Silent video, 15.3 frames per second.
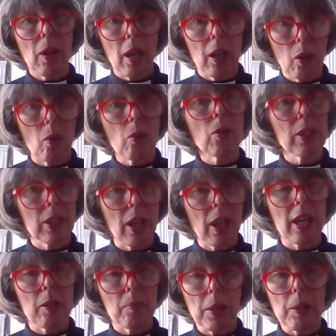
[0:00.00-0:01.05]

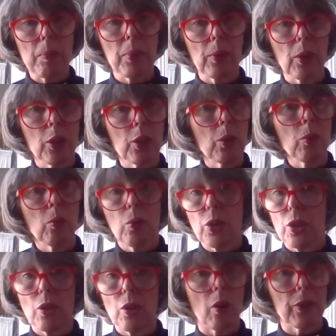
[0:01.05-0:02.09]
alongside people who
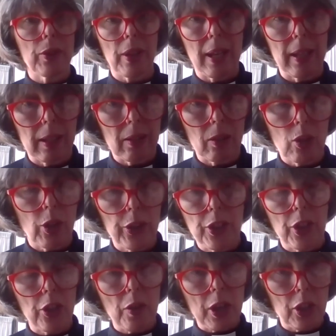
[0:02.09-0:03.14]
would not cross
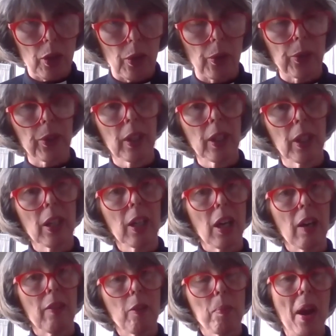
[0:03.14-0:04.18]
the threshold
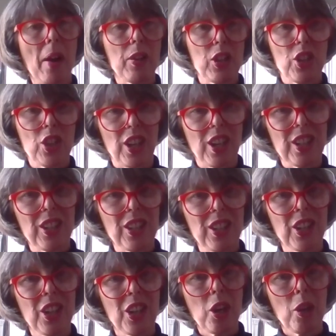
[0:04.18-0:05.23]
of a parish
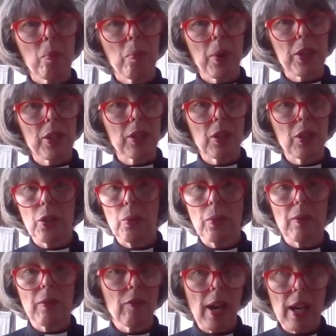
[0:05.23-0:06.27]
church, but who
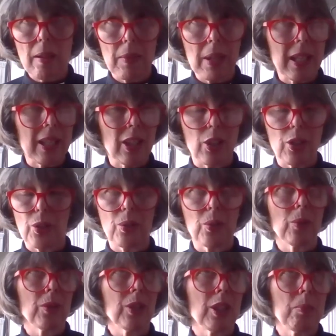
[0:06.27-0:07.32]
invite me
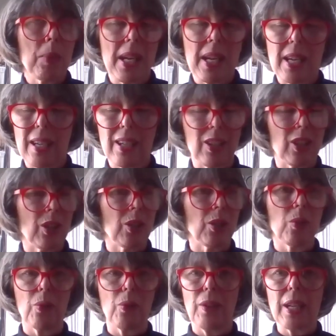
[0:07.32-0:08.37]
to speak,
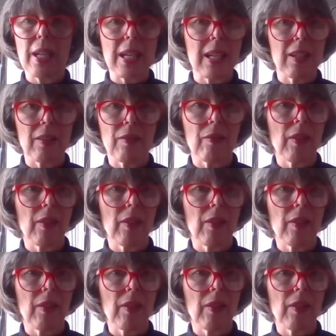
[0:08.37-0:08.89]
to lead